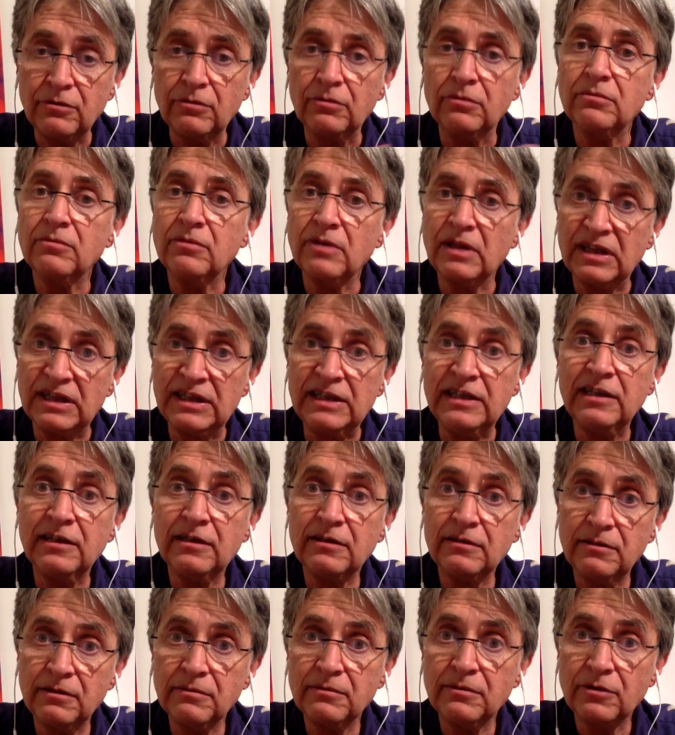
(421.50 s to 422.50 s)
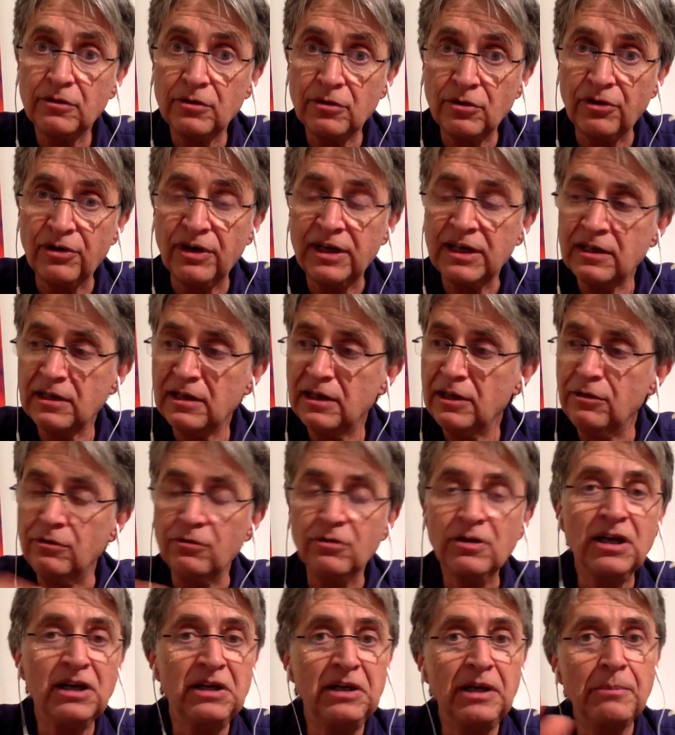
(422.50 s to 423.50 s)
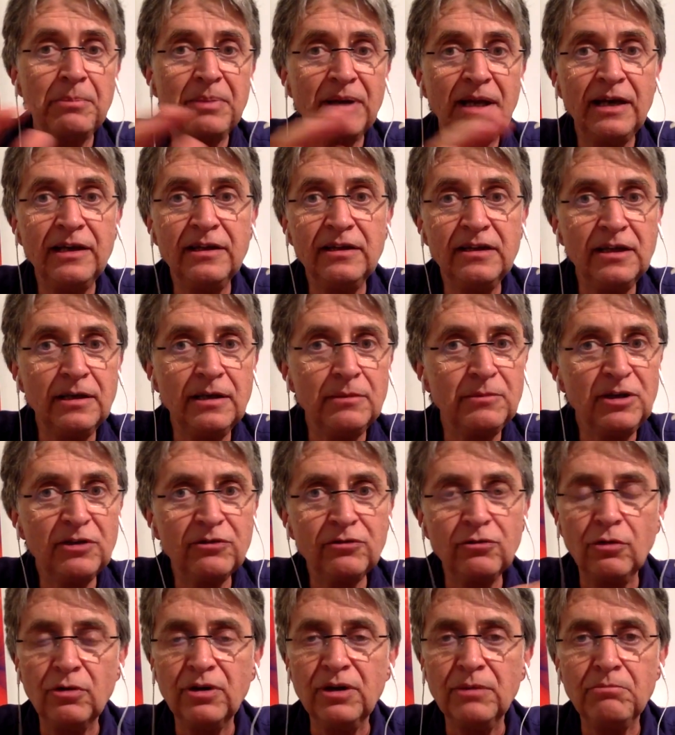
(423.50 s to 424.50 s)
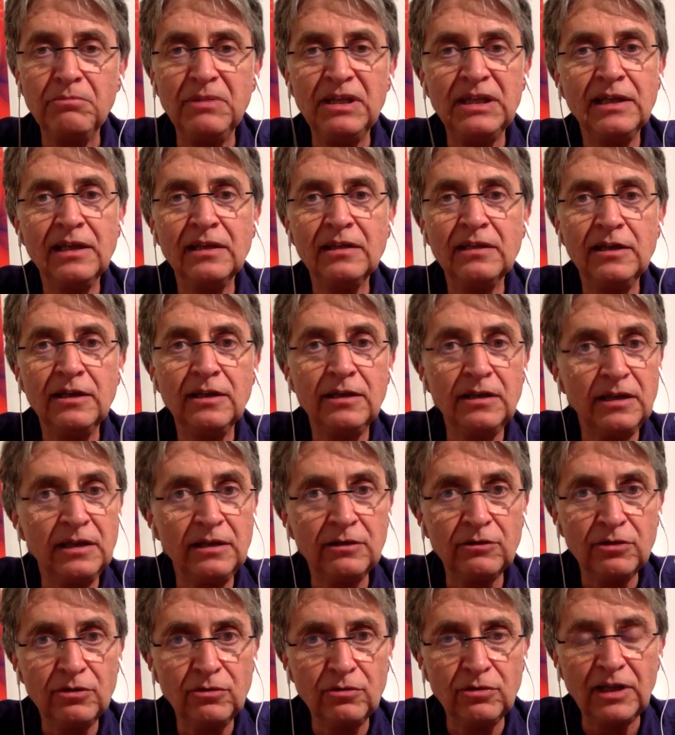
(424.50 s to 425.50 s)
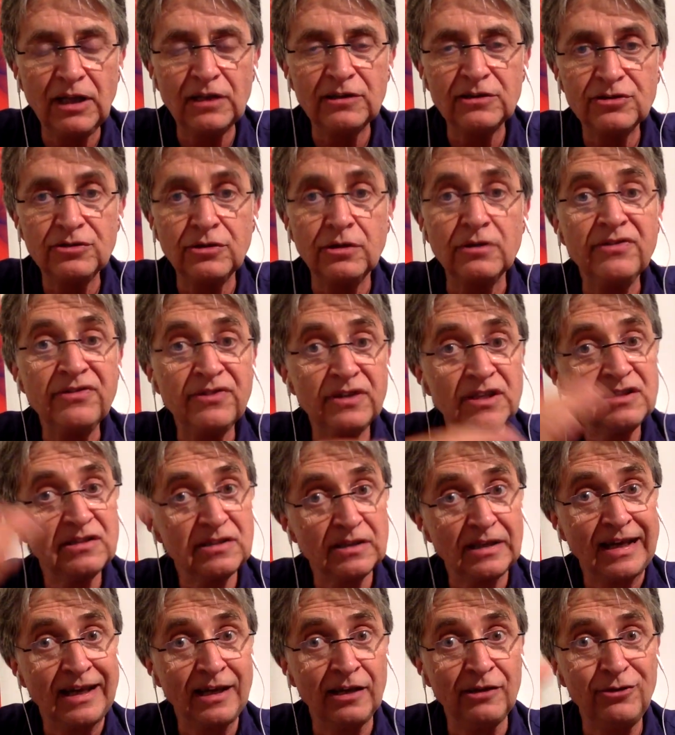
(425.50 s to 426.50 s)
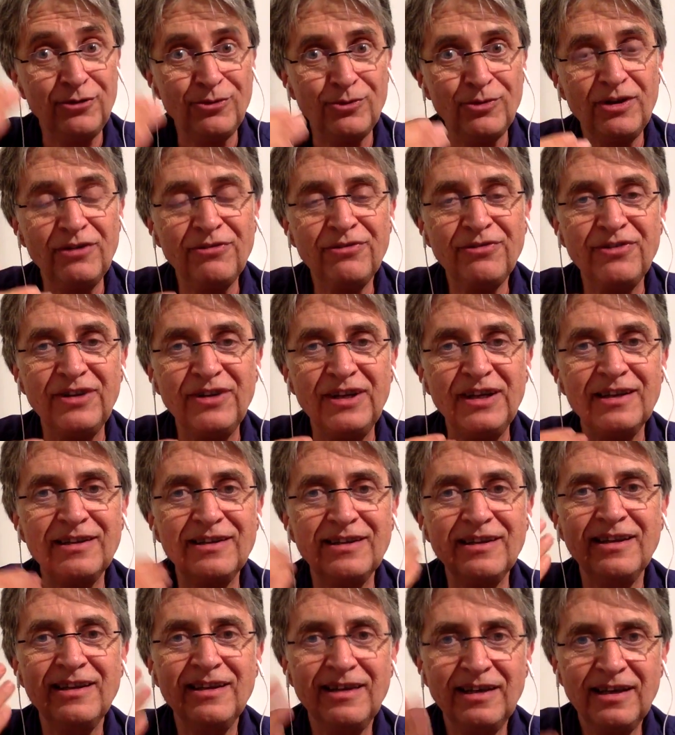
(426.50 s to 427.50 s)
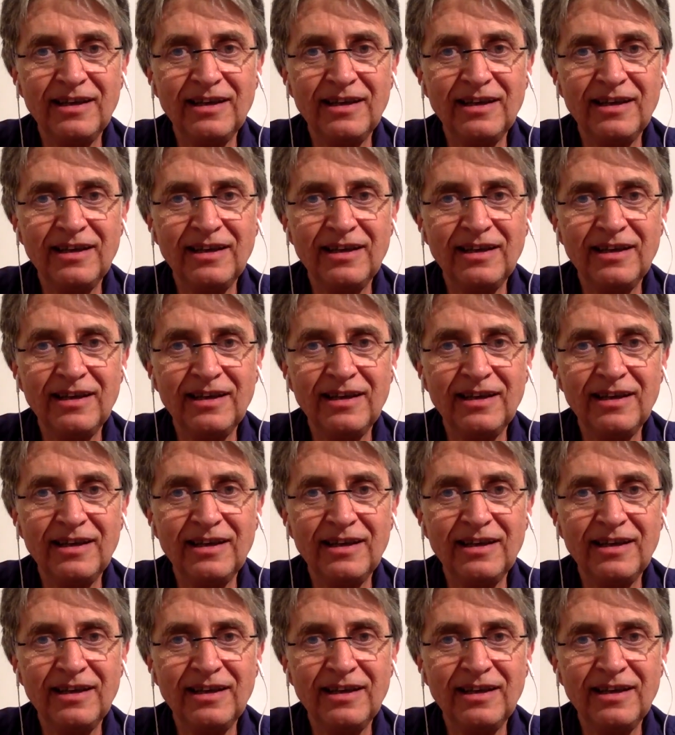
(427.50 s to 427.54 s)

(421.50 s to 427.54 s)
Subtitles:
you clean it correctly, you can apply DMSO immediately into that surface and you will feel it